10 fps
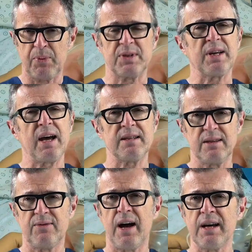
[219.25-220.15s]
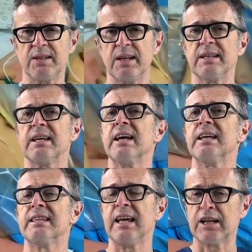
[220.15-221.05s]
precise devices
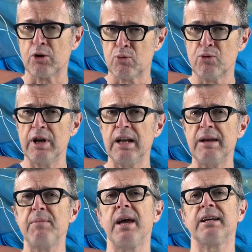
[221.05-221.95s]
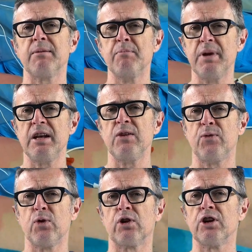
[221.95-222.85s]
that could really make a
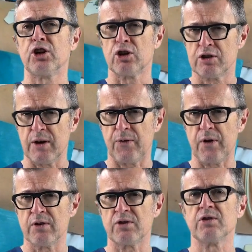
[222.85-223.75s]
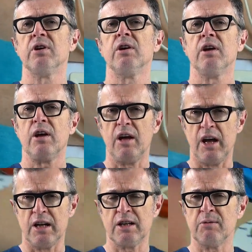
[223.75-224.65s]
meaningful clinical difference
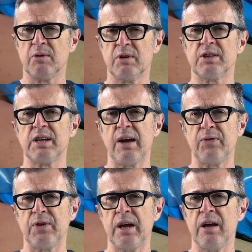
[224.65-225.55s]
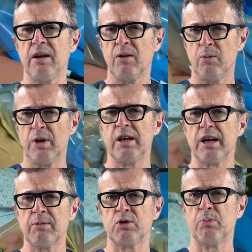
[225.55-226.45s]
in terms of the safety when it
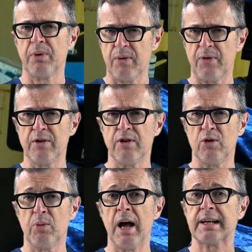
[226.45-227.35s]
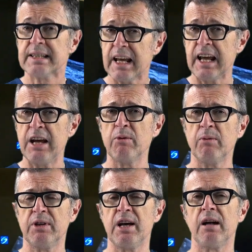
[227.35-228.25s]
comes to peripheral nerve blocks, even
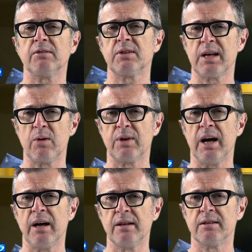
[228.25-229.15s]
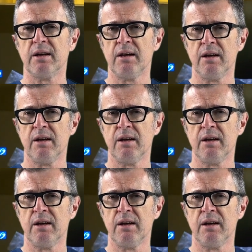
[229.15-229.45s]
with the ultrasound guided